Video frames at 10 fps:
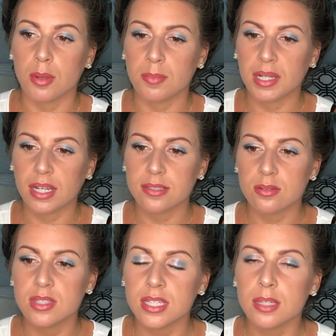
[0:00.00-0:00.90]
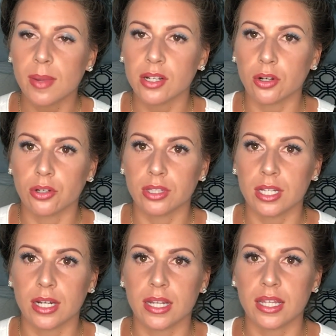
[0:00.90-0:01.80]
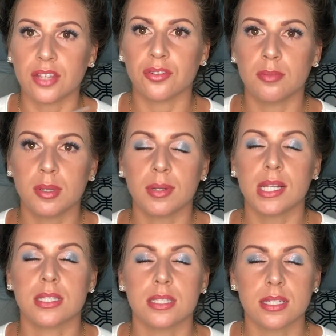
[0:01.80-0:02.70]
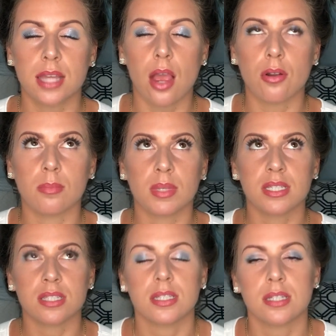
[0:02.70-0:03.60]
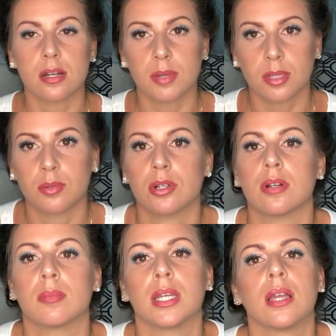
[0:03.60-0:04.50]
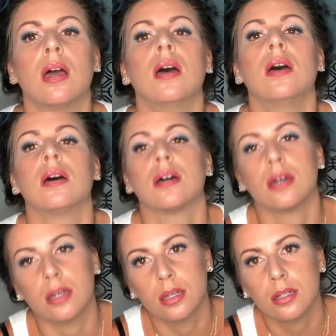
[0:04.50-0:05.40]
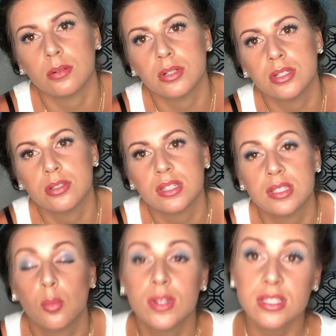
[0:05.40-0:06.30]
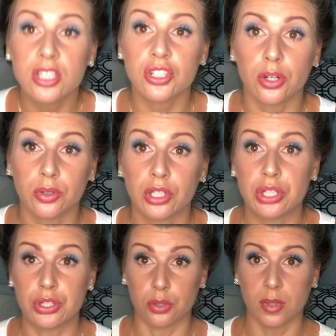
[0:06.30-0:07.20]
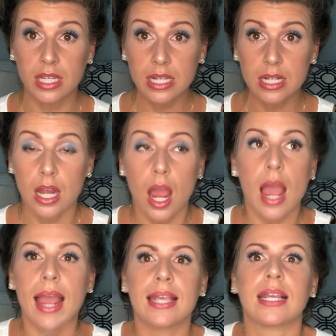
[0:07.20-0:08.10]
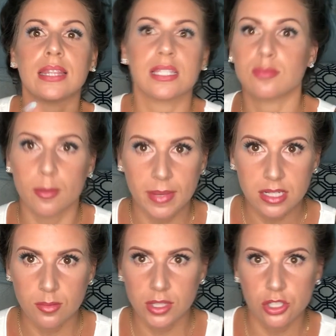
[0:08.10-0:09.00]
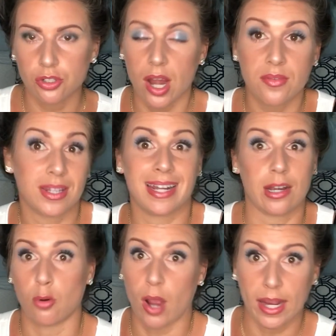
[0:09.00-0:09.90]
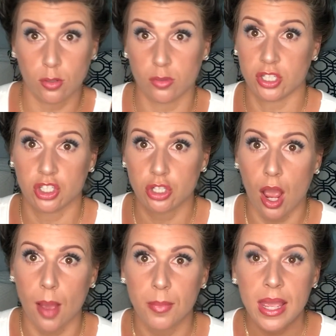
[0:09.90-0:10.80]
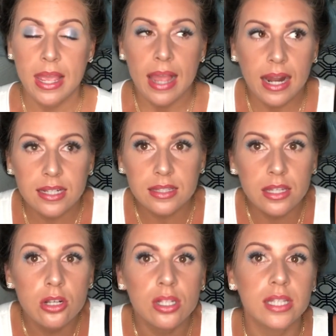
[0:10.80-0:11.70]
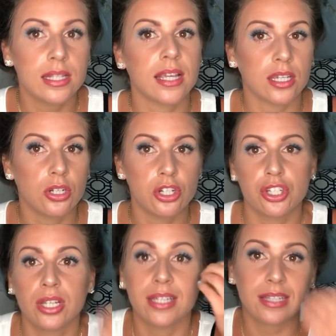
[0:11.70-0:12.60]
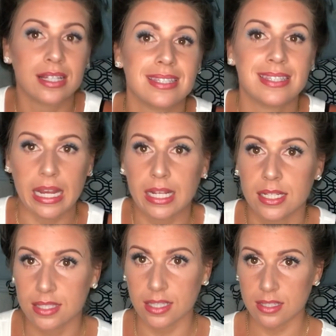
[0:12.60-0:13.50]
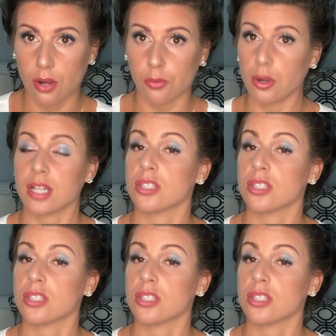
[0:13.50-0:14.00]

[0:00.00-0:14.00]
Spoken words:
Because I was thinking about it earlier, and like for me, when I sit down, I'm like sitting down on my computer and I'm like, I don't want to do this. And once I start really doing it, I get this momentum and this drive, and then I don't want to stop. And it's literally like inertia, like that's science. That's how it works.